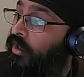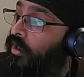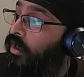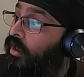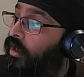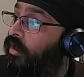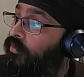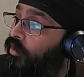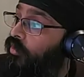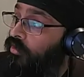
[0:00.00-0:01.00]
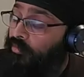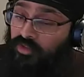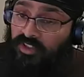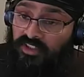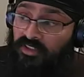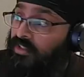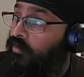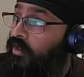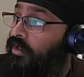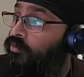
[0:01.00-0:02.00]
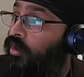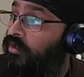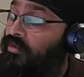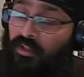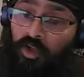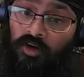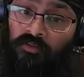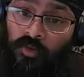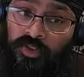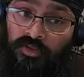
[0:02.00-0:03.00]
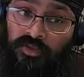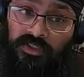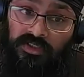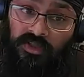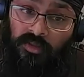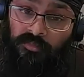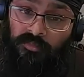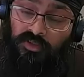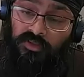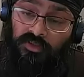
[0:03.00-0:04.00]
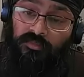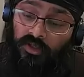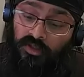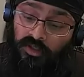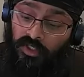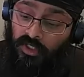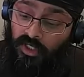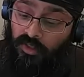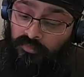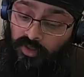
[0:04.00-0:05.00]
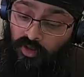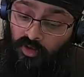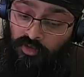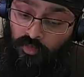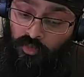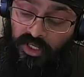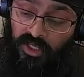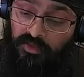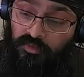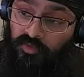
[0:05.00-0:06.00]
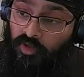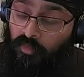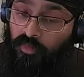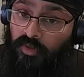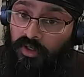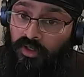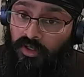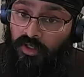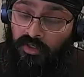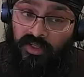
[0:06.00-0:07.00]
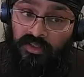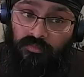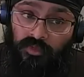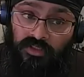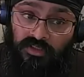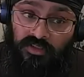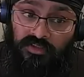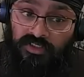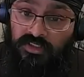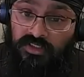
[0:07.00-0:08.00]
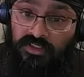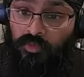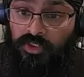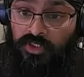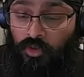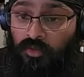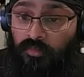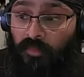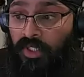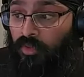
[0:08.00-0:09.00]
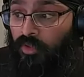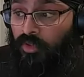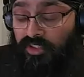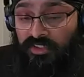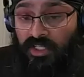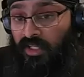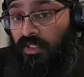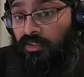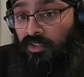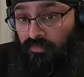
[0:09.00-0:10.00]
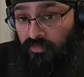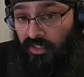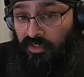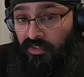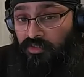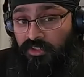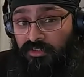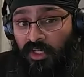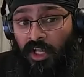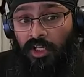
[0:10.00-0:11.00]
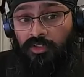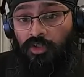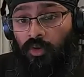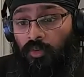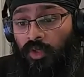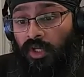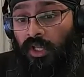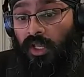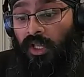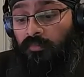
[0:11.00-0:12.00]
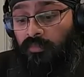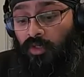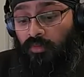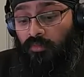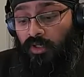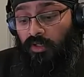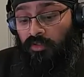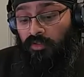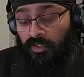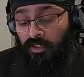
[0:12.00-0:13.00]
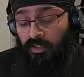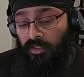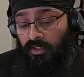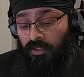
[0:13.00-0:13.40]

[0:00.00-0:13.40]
the musicians out there as well, there's a lot of opportunities. I'm doing on the weekend, we've got an event with the Screen Skills, which is talking about people reskilling into different industries. So the